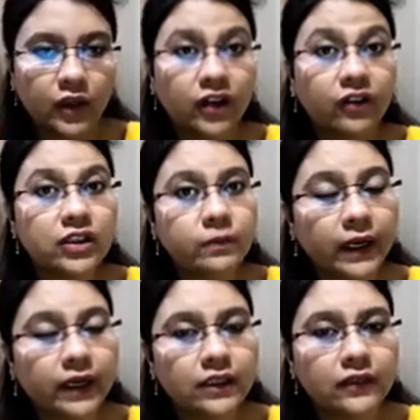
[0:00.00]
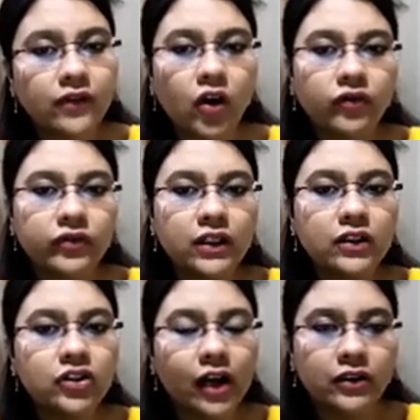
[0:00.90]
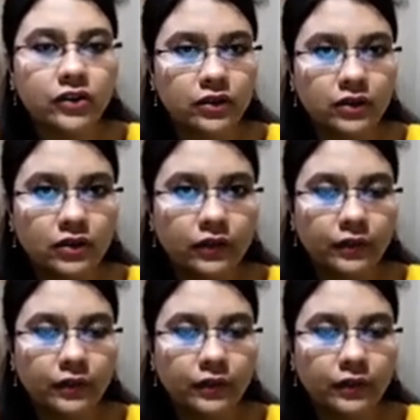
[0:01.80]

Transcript: irrespective of their charges.